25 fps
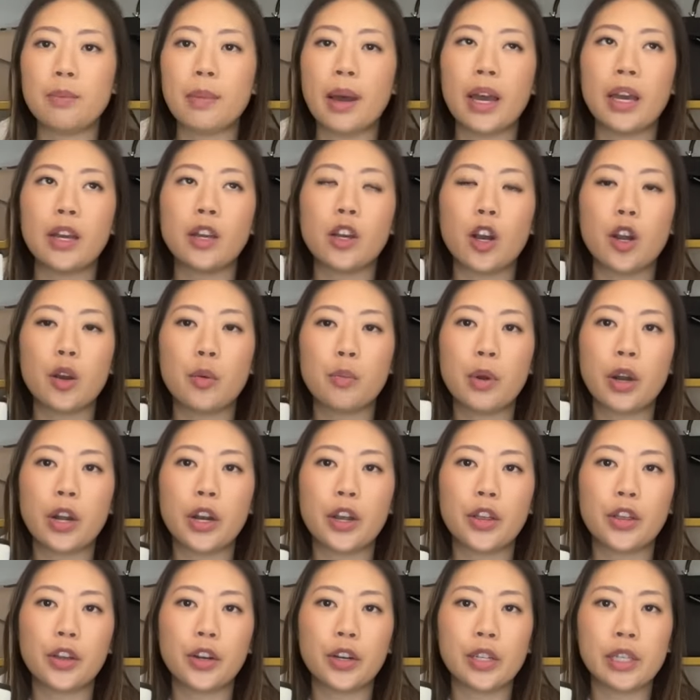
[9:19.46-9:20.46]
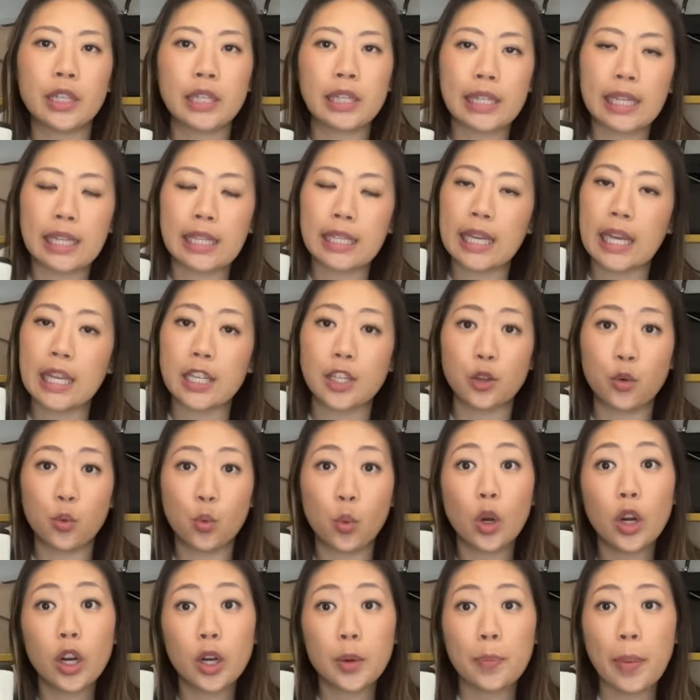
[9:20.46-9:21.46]
my Garden Party 36 as a
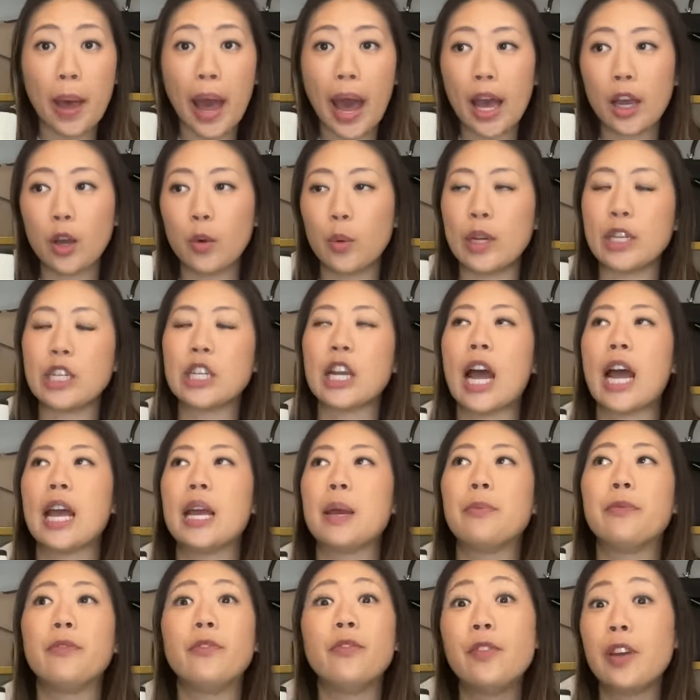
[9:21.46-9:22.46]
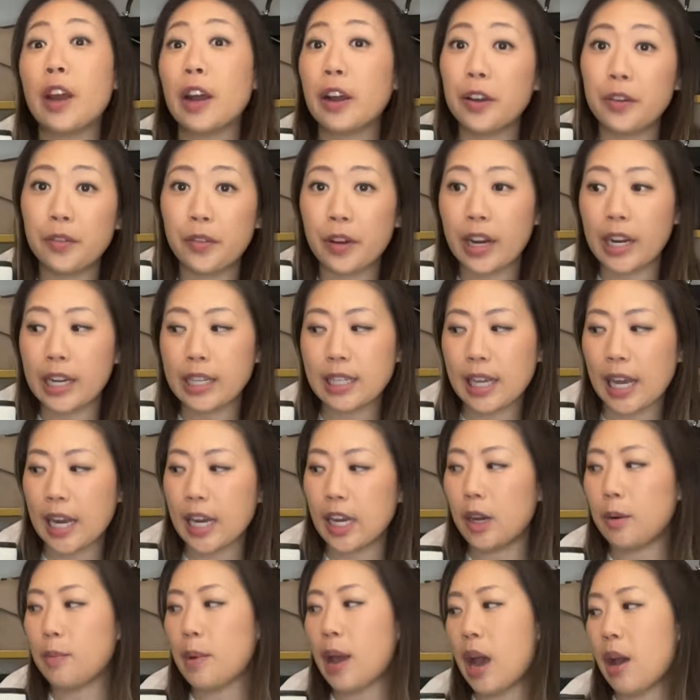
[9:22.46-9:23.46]
work bag, which I am very, very
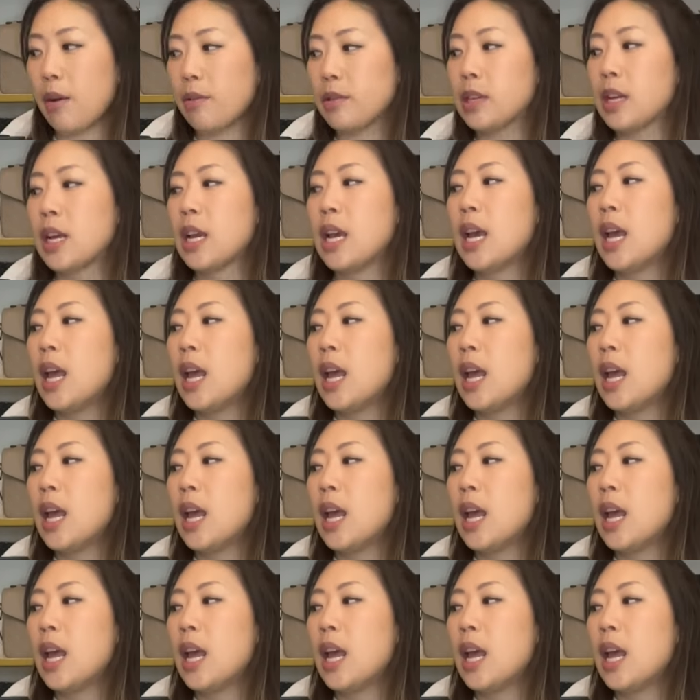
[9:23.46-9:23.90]
excited about.